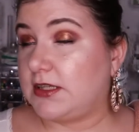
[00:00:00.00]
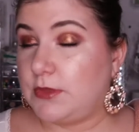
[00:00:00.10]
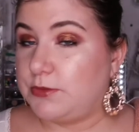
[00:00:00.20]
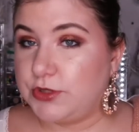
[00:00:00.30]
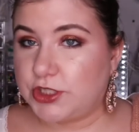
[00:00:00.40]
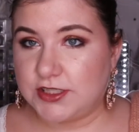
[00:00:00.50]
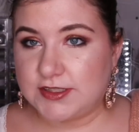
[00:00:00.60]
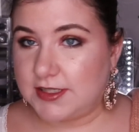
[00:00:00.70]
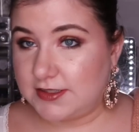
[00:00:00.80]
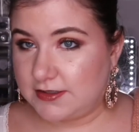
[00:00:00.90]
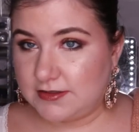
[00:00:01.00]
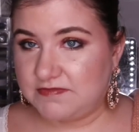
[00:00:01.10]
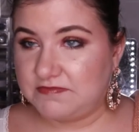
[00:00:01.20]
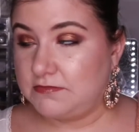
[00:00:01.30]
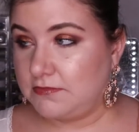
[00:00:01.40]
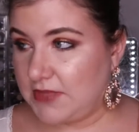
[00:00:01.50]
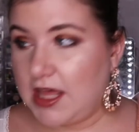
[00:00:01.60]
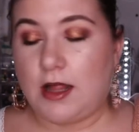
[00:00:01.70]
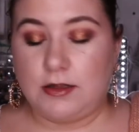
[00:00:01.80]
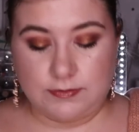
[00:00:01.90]
I'm ambitious as
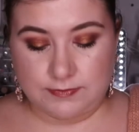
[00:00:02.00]
hell,